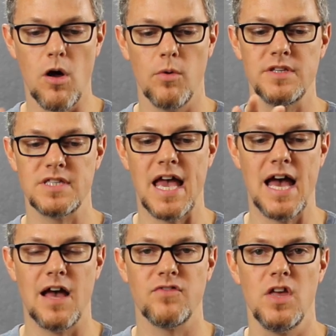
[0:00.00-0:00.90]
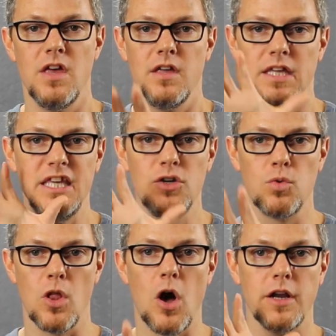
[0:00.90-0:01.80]
always have
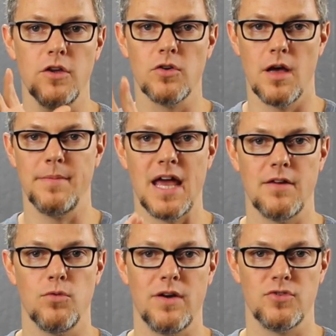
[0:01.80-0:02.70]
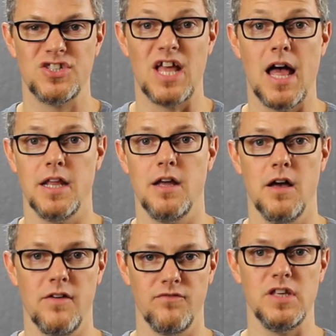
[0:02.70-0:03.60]
equal audio coming out of whatever side
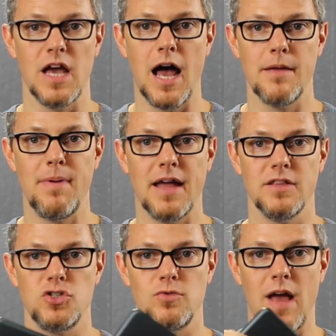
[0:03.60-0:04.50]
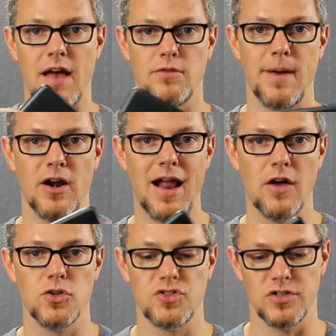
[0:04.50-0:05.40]
of the iPad that you have, no matter
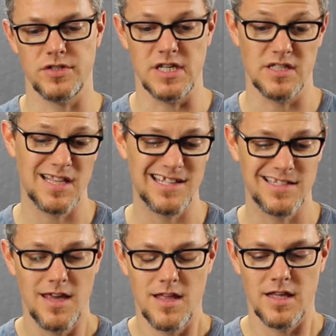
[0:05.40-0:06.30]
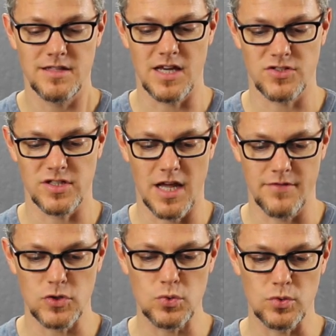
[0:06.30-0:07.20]
how you're tilting it. So that's actually kind
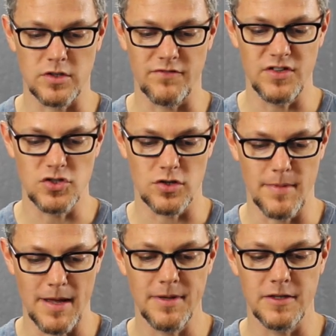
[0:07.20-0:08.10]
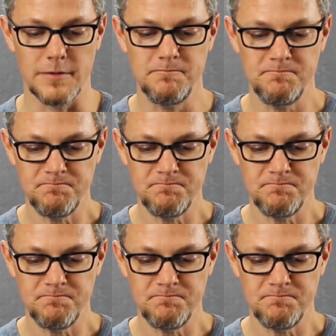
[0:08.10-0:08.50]
of a cool little feature in my opinion.